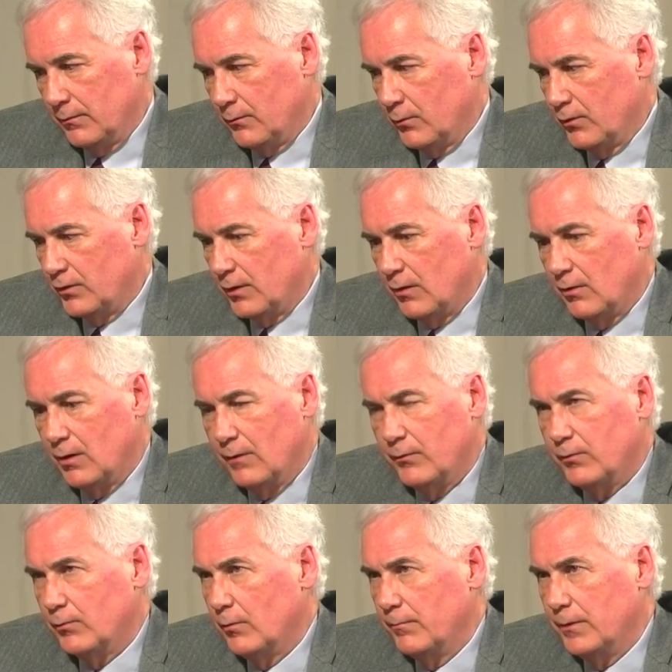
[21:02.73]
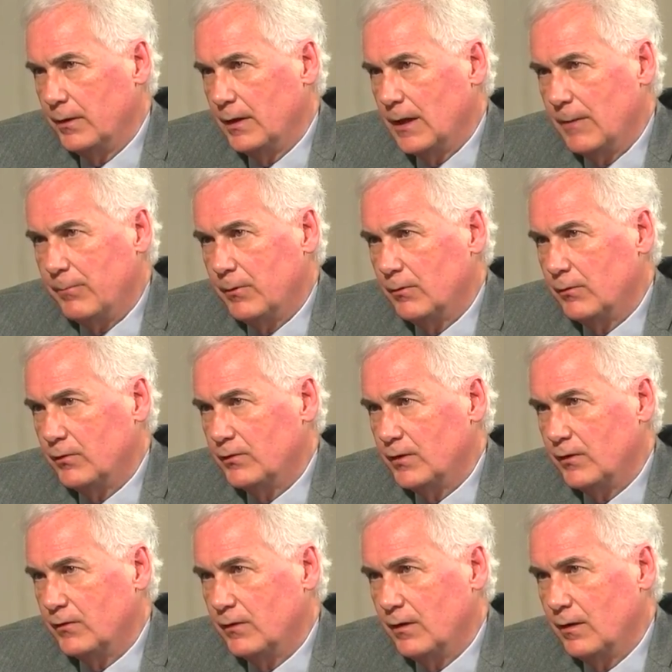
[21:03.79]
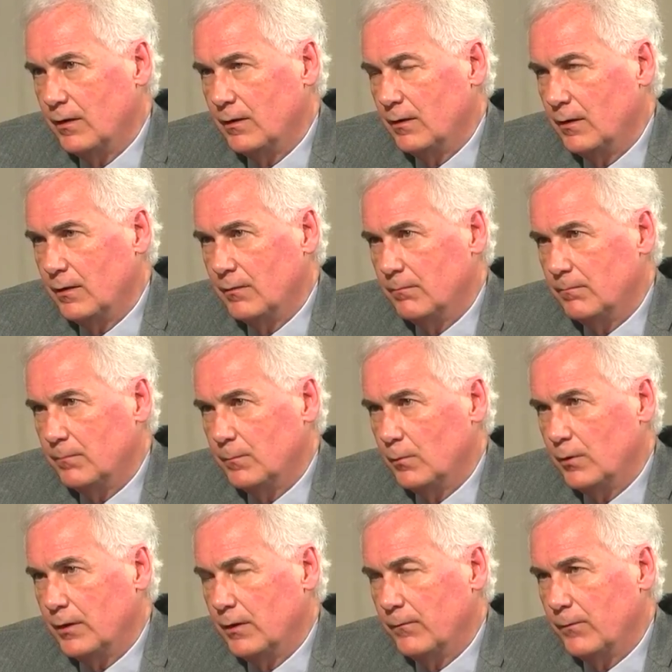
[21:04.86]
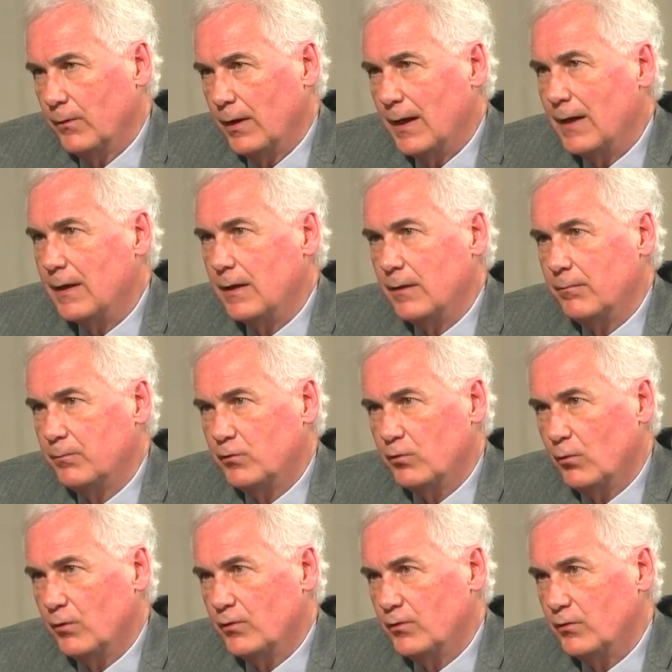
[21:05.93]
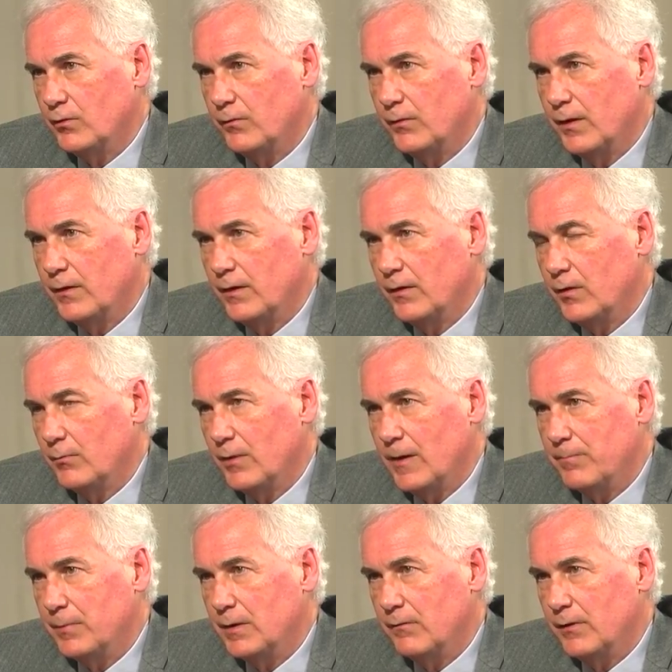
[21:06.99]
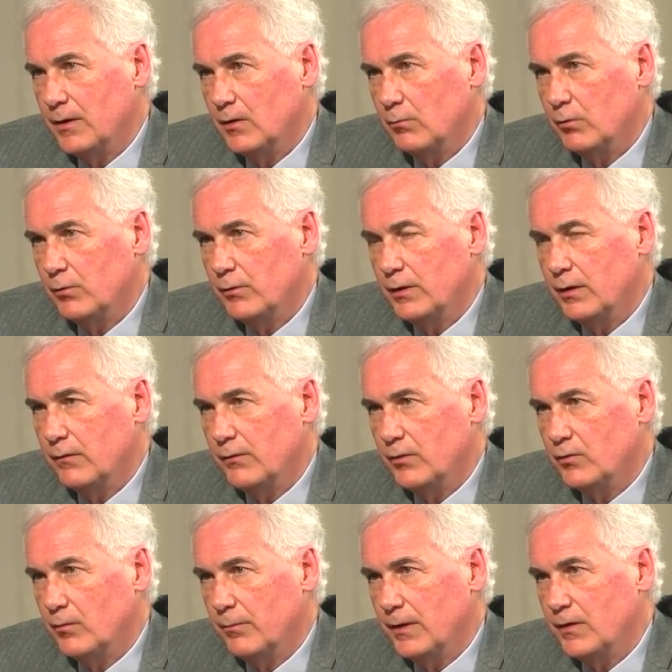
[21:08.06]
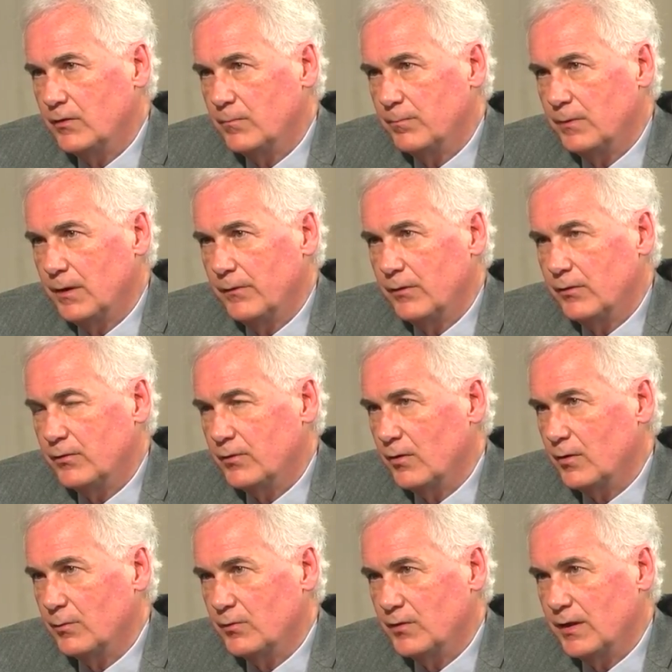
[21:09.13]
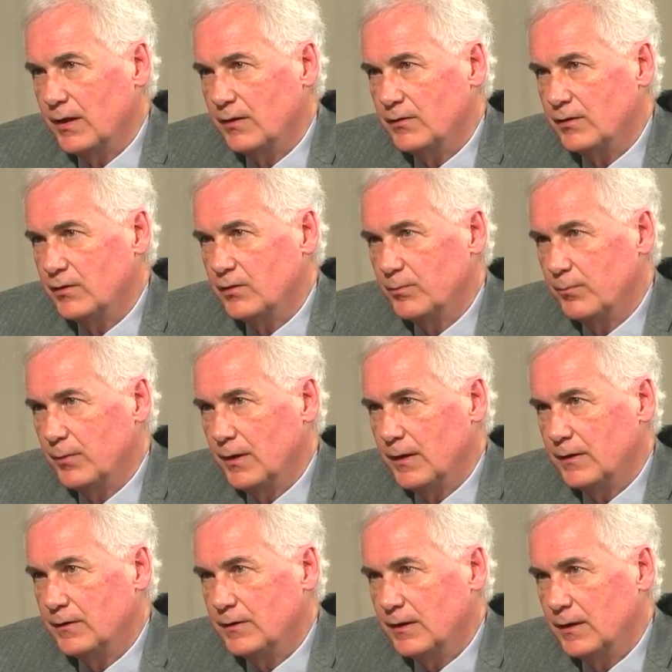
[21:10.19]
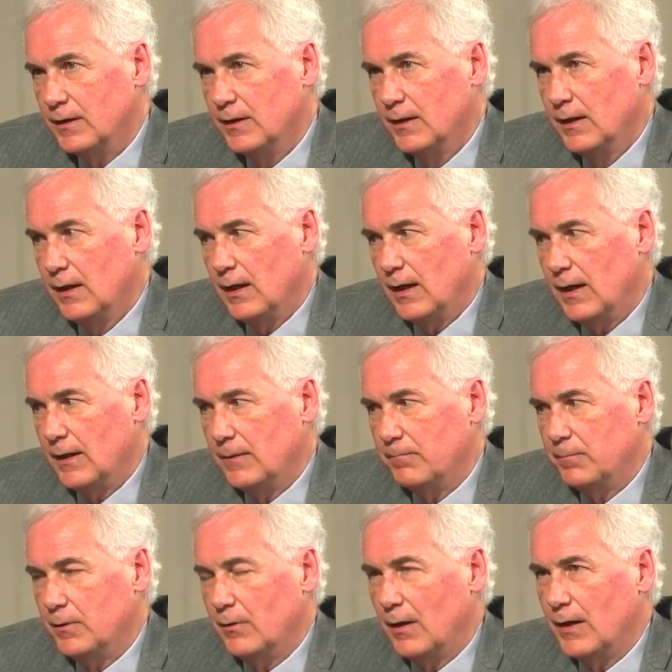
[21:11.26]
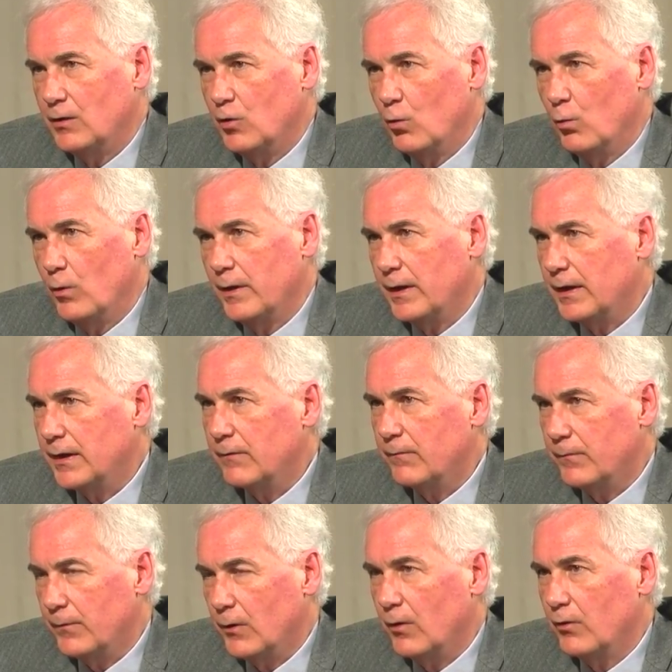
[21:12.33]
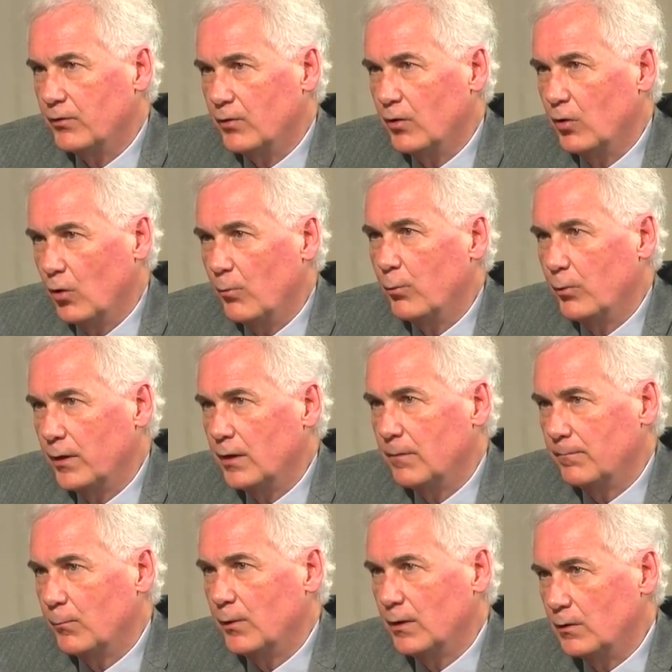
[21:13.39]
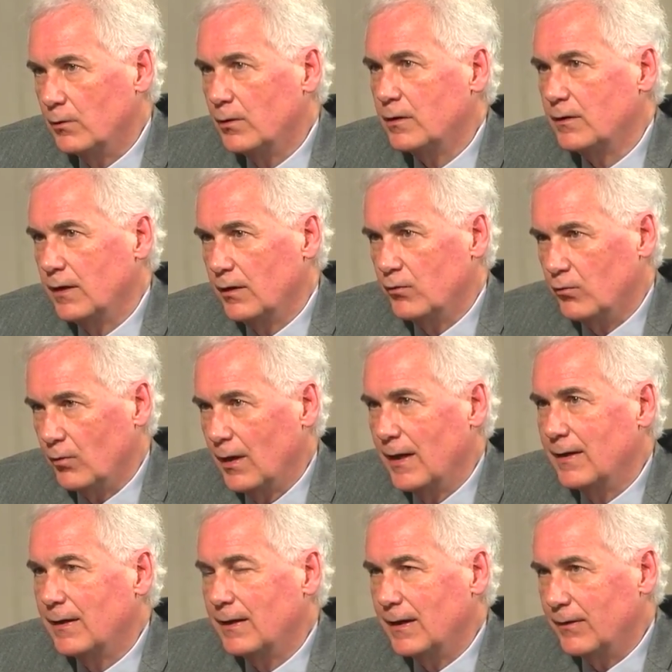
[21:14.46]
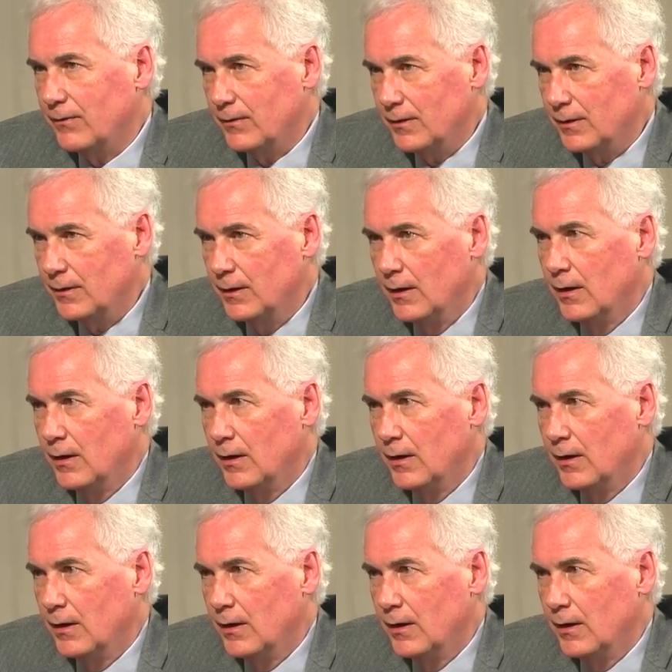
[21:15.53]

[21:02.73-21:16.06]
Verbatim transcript: course, our office will be happy to assist in, in looking for any sources of funding that might be available to an individual based upon their circumstances. But uh, I, you know, I don't want to give false hope. We, we looked at trying to get the